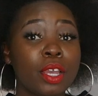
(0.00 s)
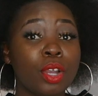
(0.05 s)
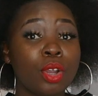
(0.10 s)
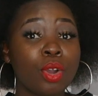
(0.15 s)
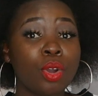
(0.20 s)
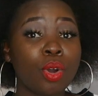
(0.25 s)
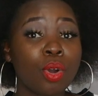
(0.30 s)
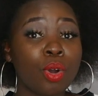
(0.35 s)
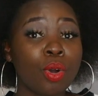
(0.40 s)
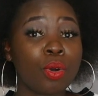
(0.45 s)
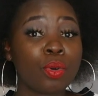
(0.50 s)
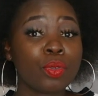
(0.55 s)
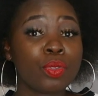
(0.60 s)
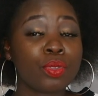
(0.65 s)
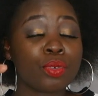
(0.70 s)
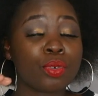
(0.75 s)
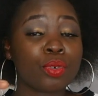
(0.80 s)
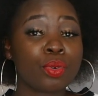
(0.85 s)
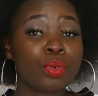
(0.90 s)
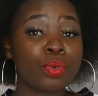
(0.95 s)
go
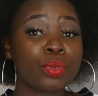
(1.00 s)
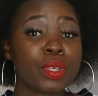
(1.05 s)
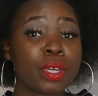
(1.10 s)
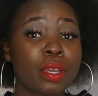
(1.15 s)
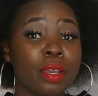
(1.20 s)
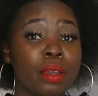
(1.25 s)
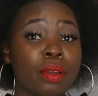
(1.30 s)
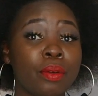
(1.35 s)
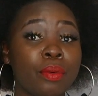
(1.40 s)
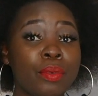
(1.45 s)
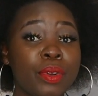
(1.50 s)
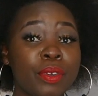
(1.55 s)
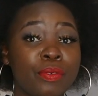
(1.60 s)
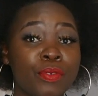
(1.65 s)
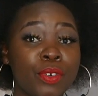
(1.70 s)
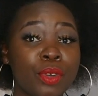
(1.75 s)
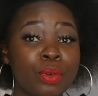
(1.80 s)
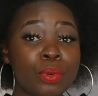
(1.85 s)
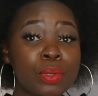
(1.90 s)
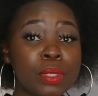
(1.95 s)
through the
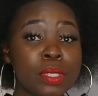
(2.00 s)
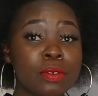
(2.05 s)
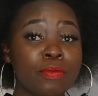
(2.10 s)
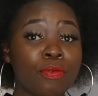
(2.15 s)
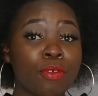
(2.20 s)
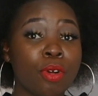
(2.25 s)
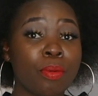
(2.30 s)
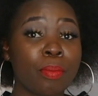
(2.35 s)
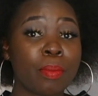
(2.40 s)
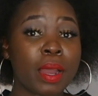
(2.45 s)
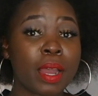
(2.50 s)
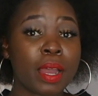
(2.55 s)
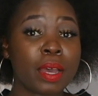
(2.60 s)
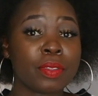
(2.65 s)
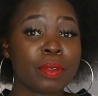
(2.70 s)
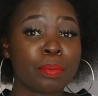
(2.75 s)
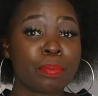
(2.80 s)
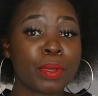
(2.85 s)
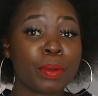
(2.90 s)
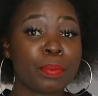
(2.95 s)
reviews from
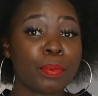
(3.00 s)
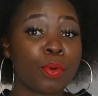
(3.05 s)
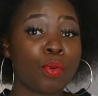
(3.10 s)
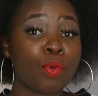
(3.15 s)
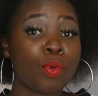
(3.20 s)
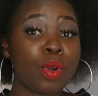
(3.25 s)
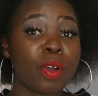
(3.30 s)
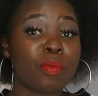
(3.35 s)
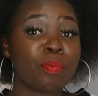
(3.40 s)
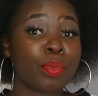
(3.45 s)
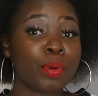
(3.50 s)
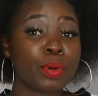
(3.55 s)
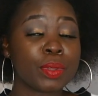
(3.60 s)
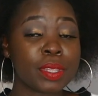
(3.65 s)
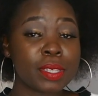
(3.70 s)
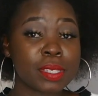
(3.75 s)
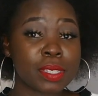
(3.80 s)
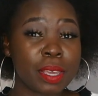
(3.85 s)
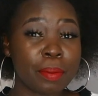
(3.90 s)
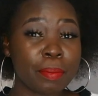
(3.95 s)
other people who have bought
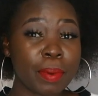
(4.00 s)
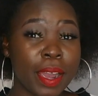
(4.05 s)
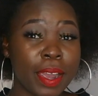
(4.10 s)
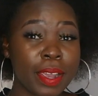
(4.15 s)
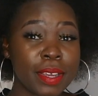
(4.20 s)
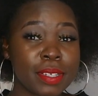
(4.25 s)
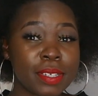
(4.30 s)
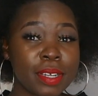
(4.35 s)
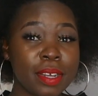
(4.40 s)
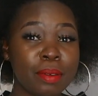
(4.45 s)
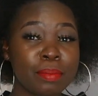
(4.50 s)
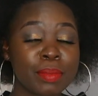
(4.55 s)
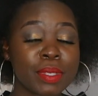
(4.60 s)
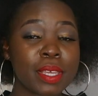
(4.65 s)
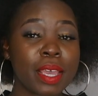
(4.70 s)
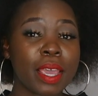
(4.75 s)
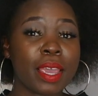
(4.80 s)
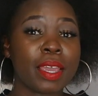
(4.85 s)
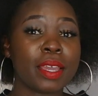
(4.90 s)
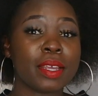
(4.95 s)
the same items,
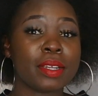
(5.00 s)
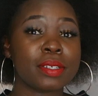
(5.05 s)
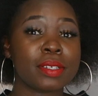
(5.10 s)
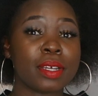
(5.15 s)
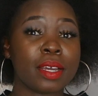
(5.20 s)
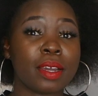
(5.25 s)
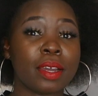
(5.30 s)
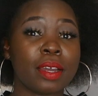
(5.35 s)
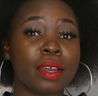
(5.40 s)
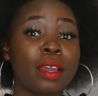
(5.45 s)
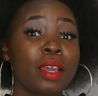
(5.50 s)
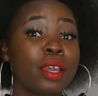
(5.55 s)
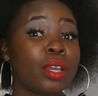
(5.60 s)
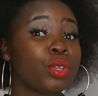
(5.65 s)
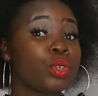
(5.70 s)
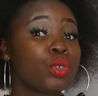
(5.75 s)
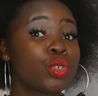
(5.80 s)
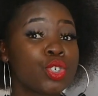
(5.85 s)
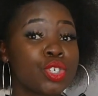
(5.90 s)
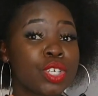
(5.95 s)

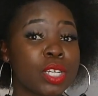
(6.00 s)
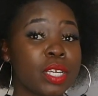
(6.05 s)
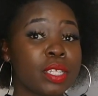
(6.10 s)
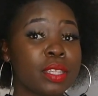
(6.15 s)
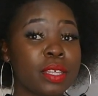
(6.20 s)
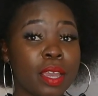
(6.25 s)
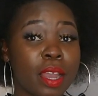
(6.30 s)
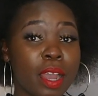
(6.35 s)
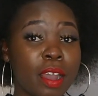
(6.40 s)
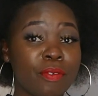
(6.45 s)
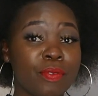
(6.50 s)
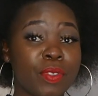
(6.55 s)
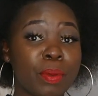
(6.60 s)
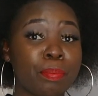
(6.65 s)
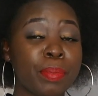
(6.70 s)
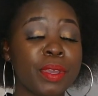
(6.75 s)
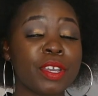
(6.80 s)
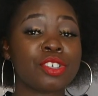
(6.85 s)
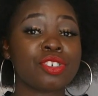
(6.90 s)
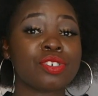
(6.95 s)
and usually they have the
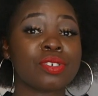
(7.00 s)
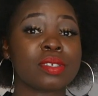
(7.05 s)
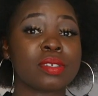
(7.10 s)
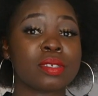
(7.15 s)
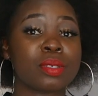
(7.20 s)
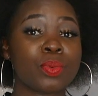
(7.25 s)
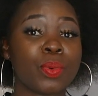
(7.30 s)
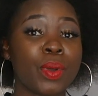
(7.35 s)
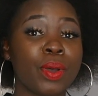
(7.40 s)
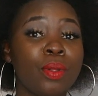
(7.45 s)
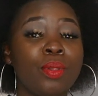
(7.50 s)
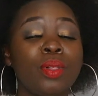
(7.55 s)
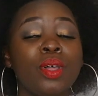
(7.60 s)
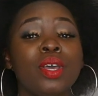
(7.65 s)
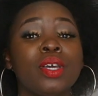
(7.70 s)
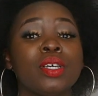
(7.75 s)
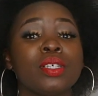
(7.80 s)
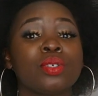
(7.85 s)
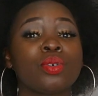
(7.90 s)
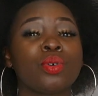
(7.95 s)
pictures as well,
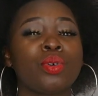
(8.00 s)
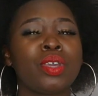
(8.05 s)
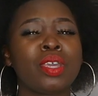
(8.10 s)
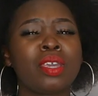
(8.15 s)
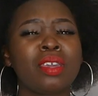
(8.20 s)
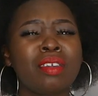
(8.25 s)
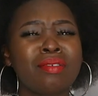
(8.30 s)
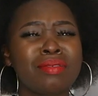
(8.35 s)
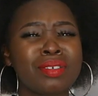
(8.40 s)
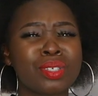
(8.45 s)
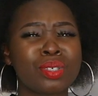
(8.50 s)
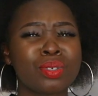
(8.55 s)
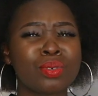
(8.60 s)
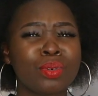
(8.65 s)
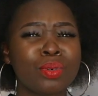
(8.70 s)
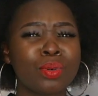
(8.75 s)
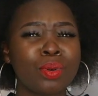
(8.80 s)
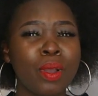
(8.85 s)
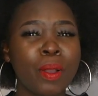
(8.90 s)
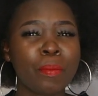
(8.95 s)
so it gives
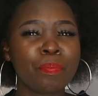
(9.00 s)
you